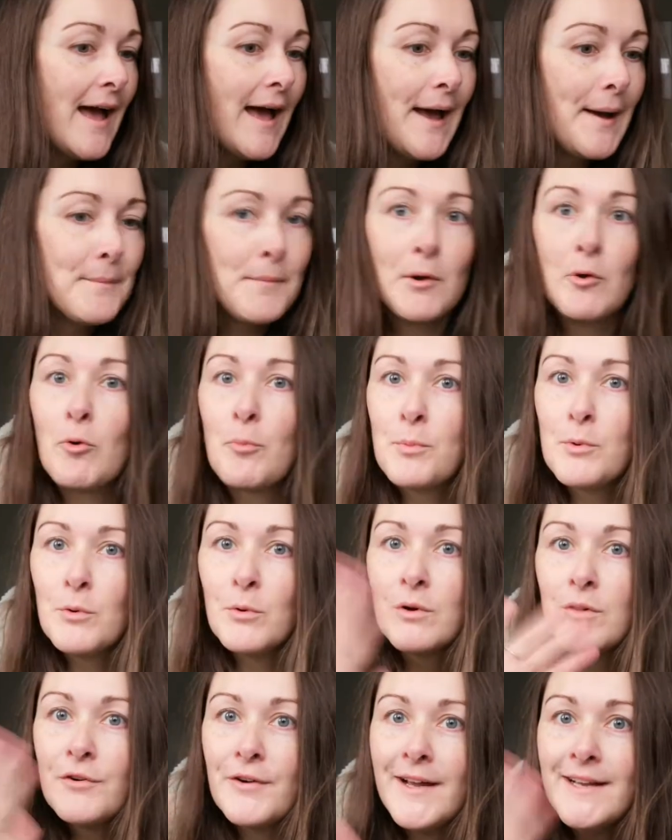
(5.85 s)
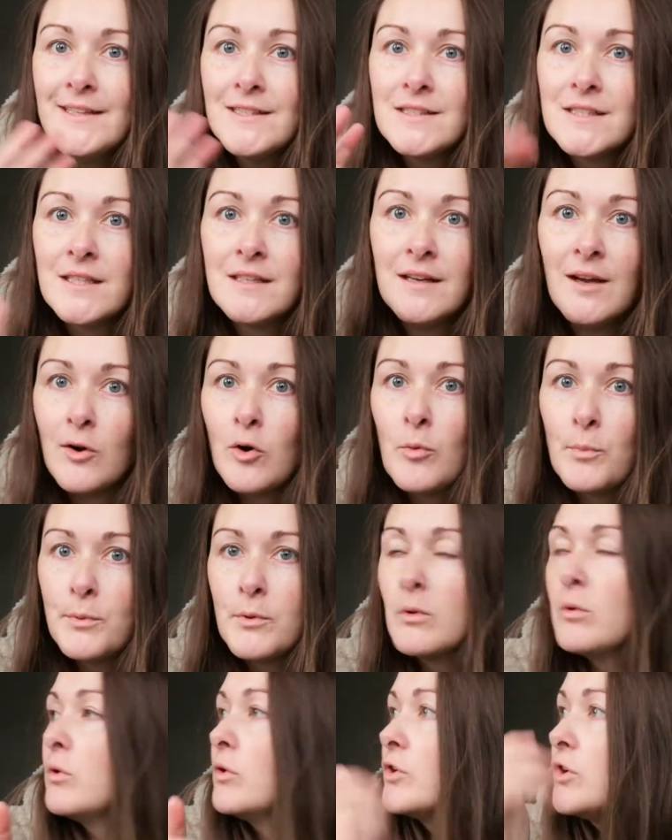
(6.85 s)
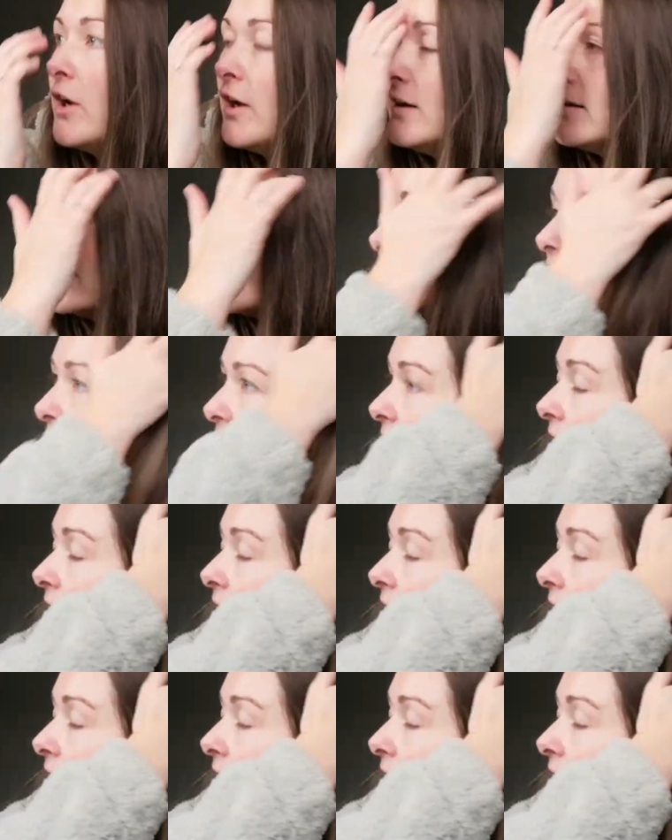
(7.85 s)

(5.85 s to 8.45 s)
I hope you're all alright. I hope you're all good.